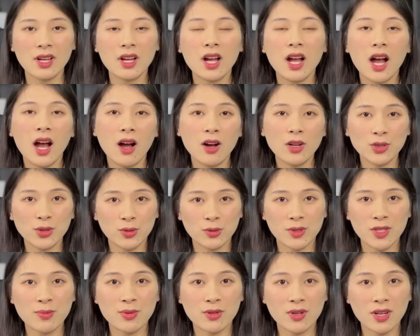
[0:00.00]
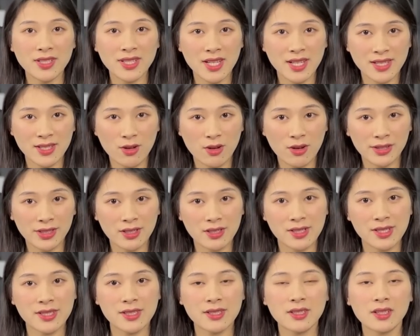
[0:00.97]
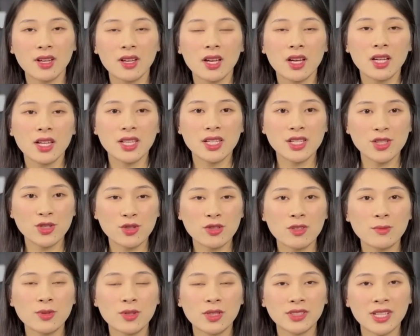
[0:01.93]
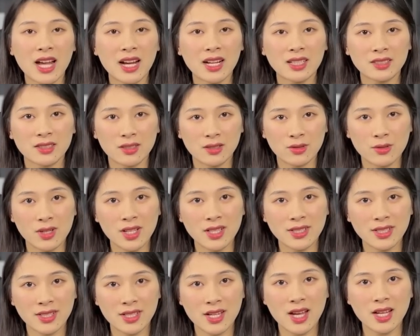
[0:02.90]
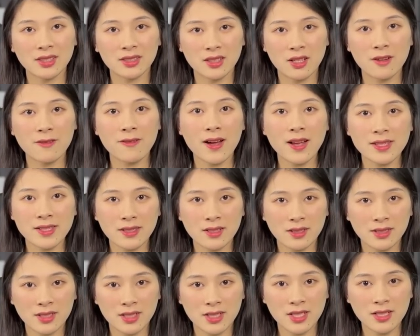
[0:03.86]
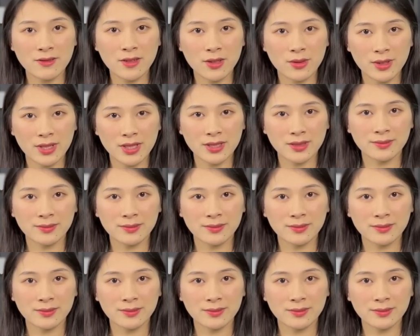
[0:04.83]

How do we process orders? And ensure product quality and fast delivery.